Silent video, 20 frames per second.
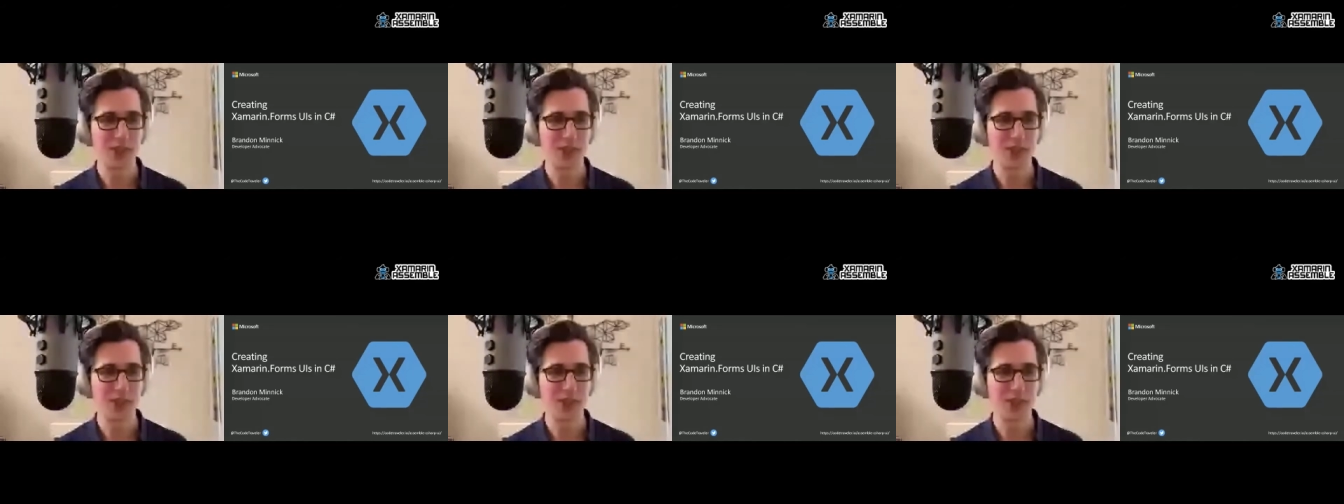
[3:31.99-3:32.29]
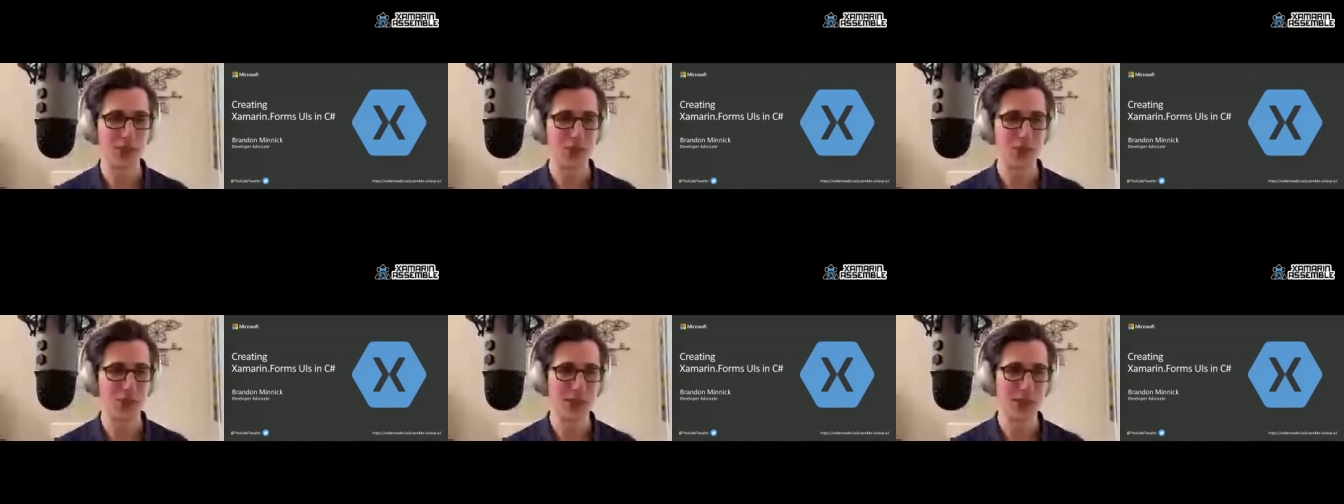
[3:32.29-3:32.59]
feel
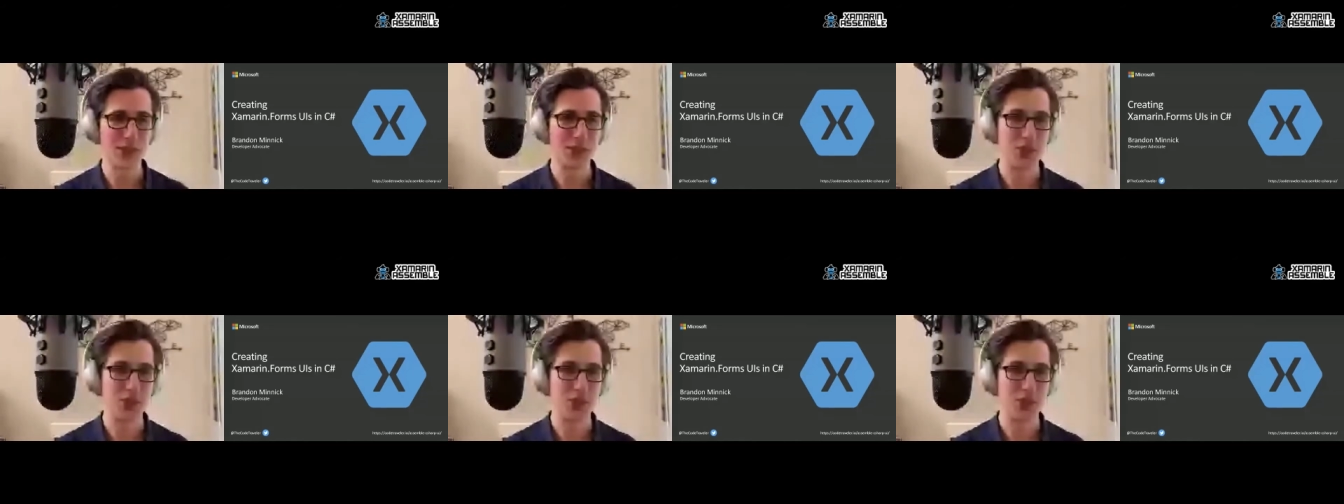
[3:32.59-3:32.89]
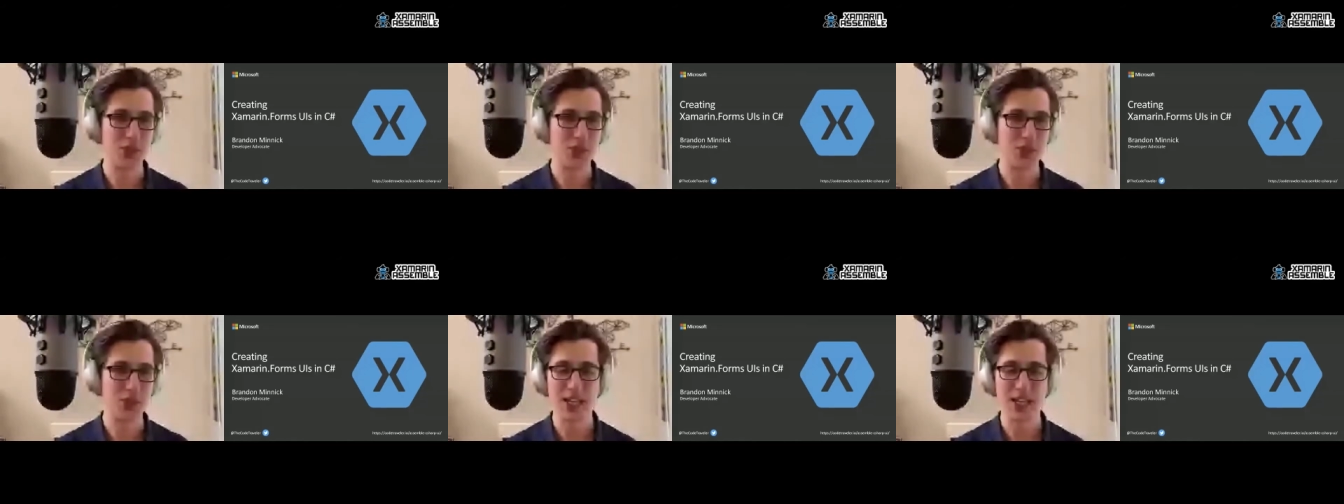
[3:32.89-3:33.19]
free to
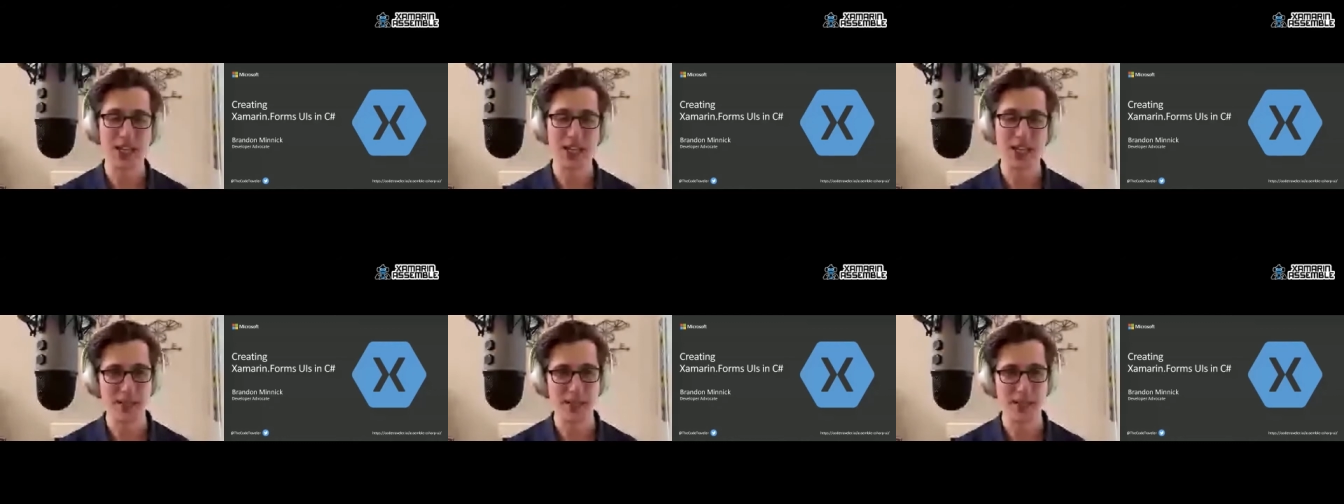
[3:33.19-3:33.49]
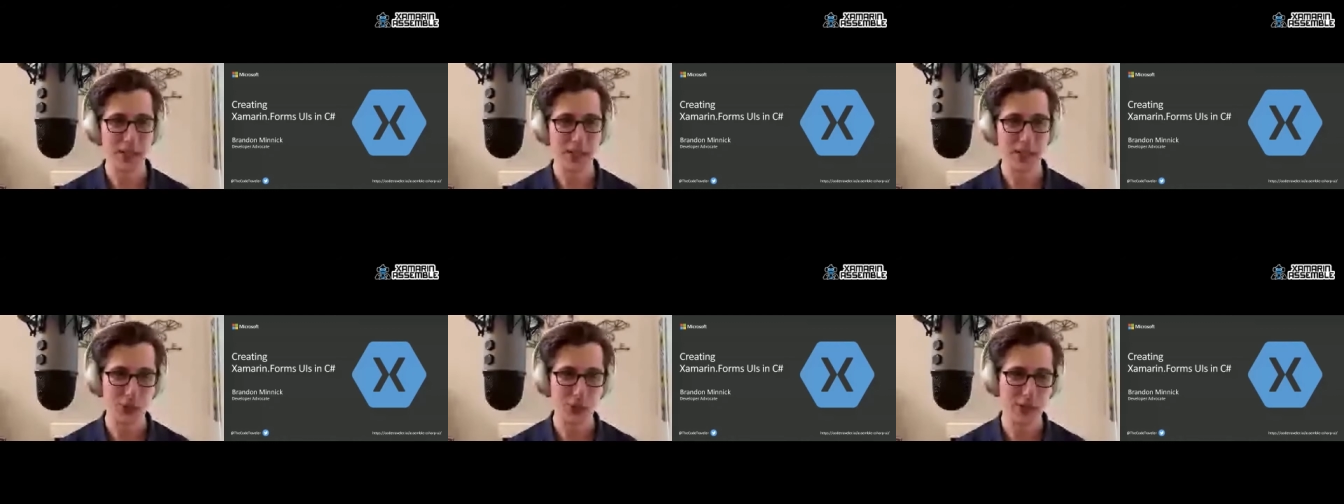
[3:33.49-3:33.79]
reach out to me
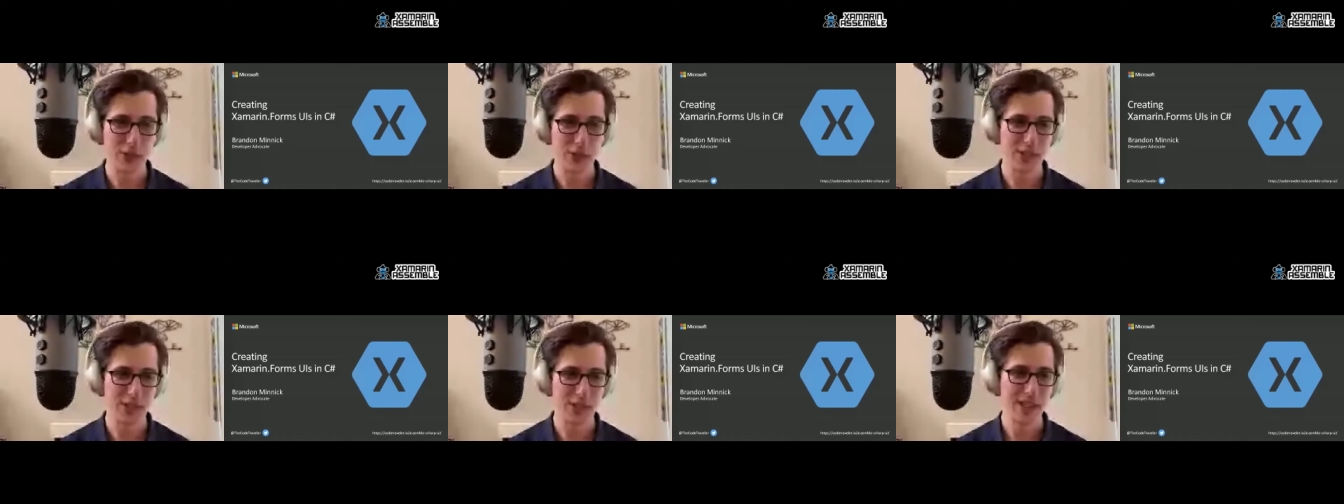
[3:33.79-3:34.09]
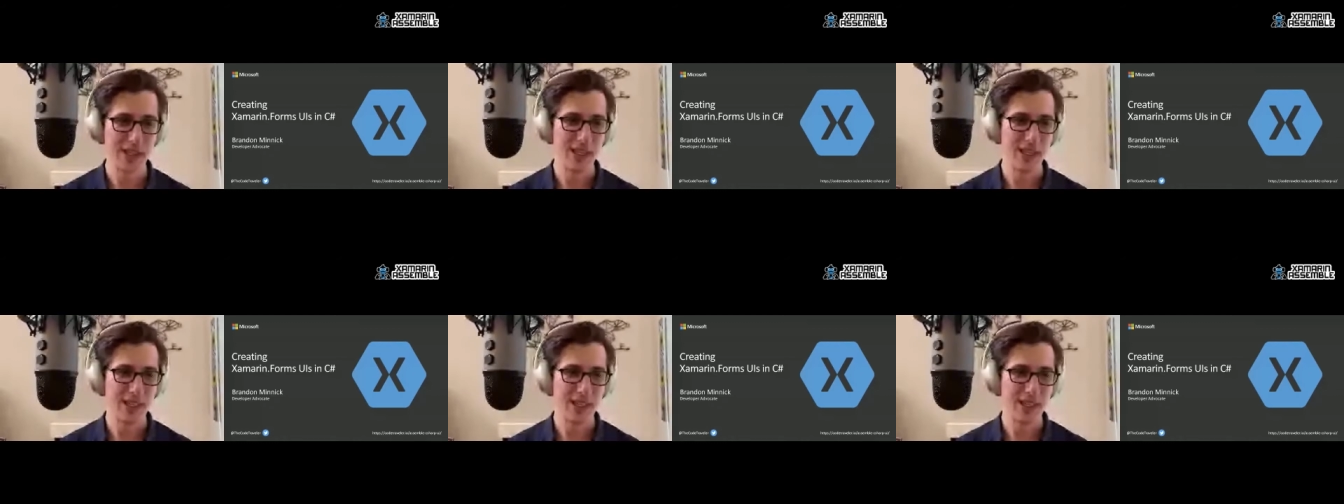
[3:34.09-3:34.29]
on Twitter.